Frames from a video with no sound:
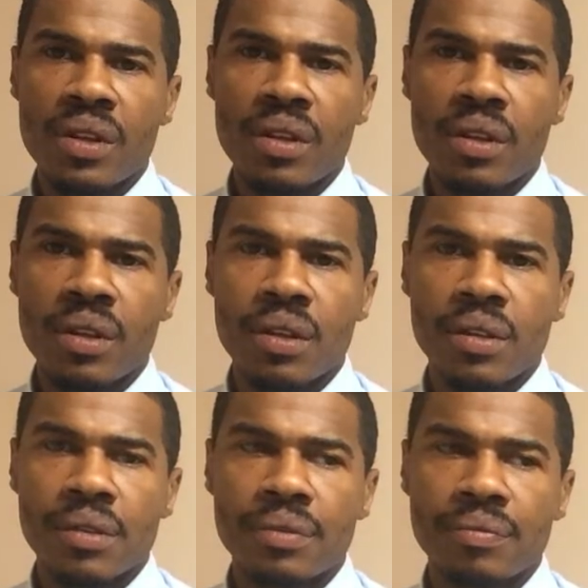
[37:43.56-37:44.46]

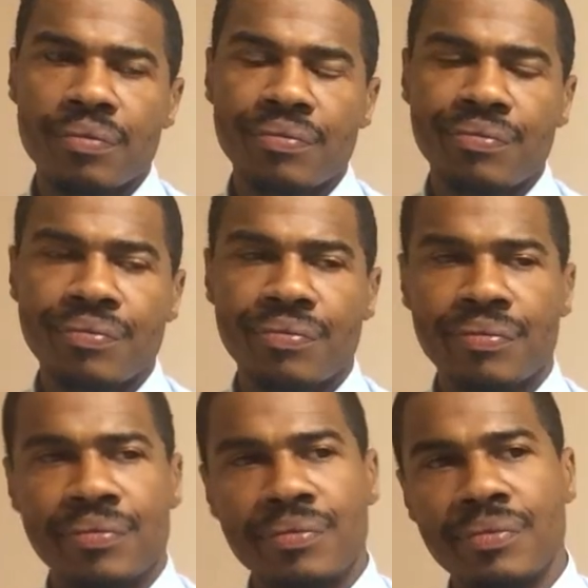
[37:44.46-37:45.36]

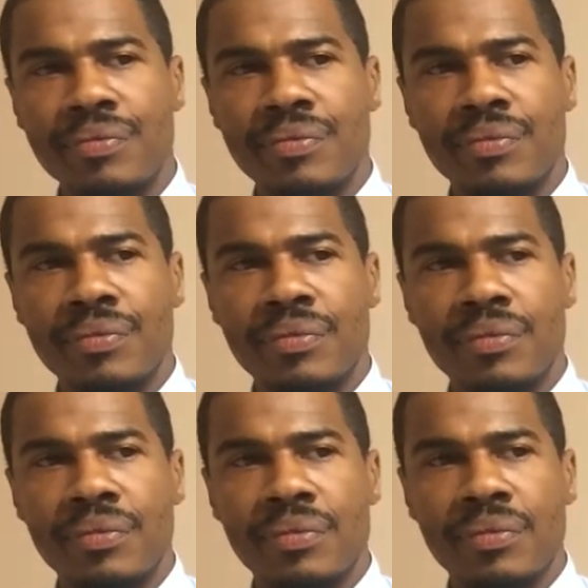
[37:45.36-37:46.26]

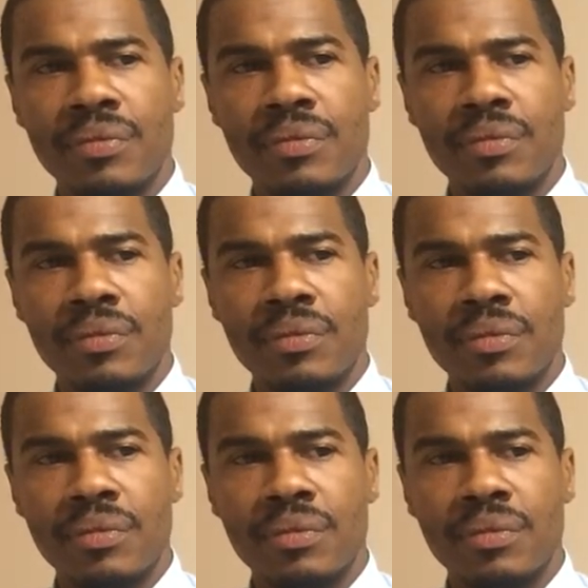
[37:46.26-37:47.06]
(not speaking)